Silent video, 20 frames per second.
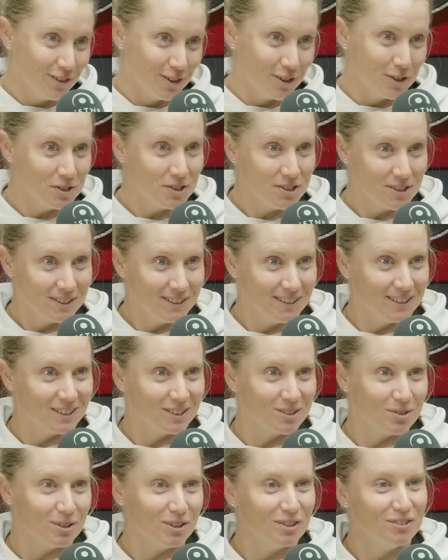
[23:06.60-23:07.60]
first in
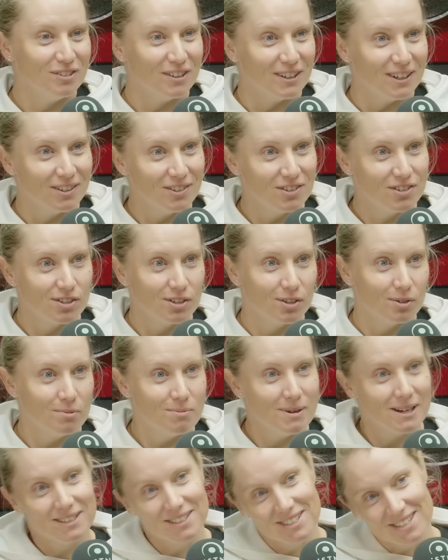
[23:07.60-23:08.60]
the qualifiers, so
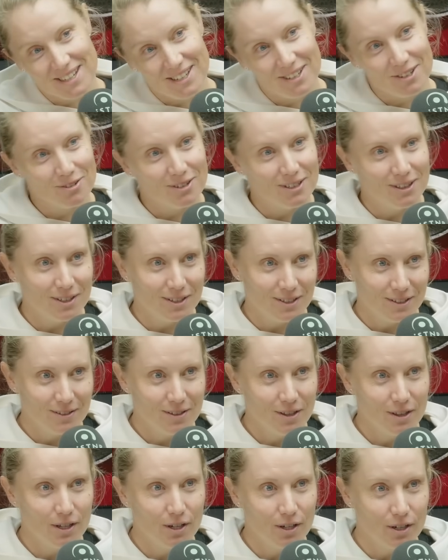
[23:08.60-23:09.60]
Pakistan are in
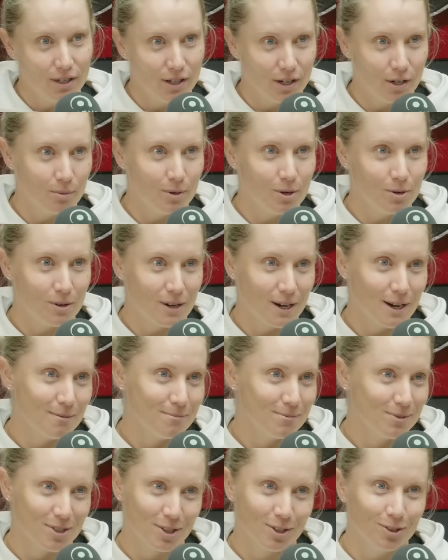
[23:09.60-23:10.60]
the ODI World Cup.
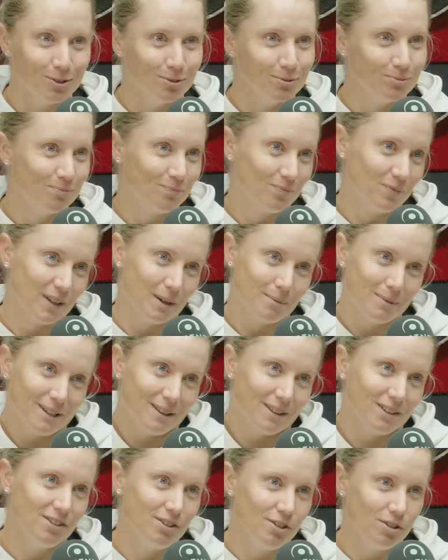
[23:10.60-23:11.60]
So, I
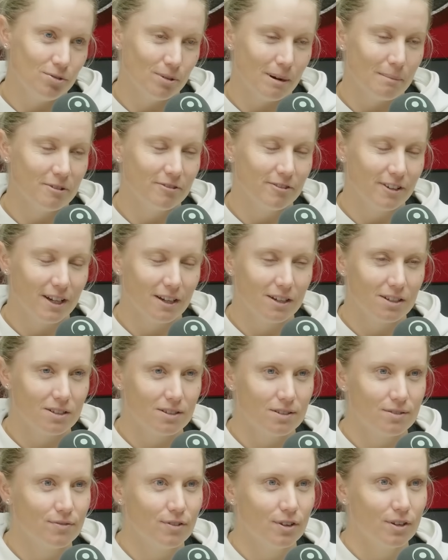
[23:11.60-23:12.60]
mean, there's huge
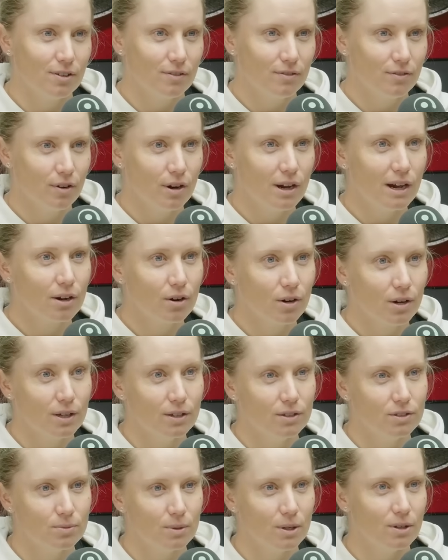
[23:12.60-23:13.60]
ramifications for our
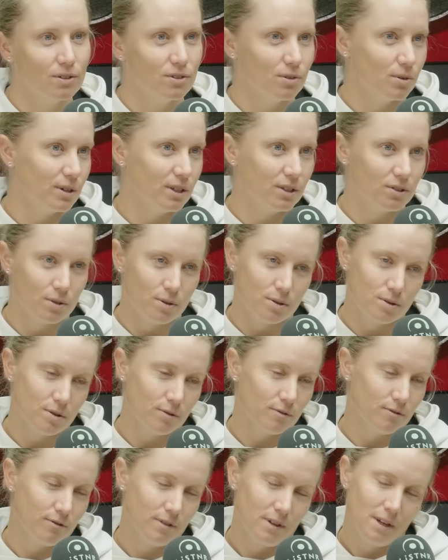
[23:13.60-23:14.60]
cricket as well. There's already talk
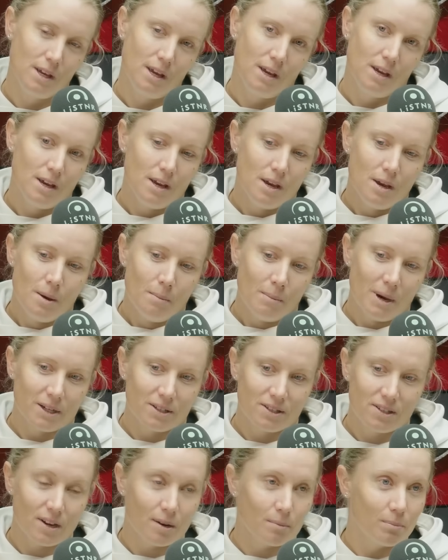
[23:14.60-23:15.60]
of
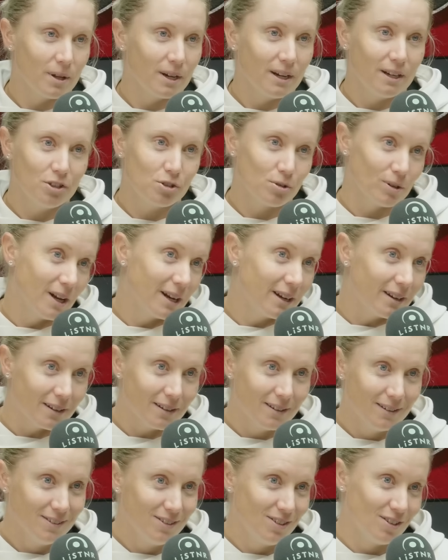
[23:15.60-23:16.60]
Pakistan playing in Sri
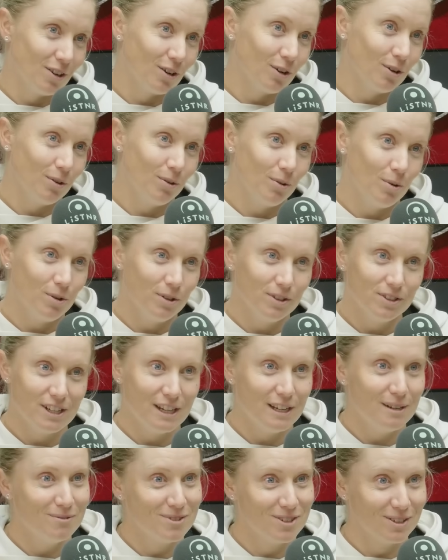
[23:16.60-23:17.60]
Lanka. So all the
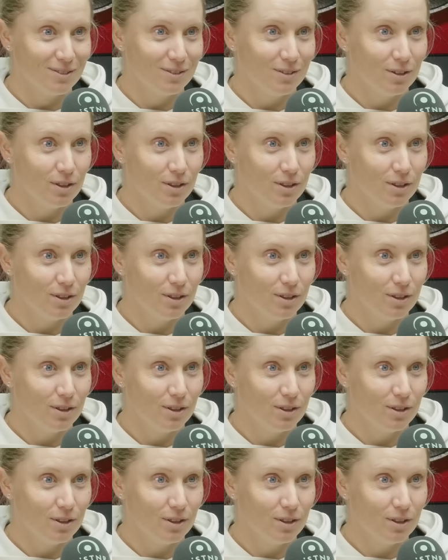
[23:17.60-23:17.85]
teams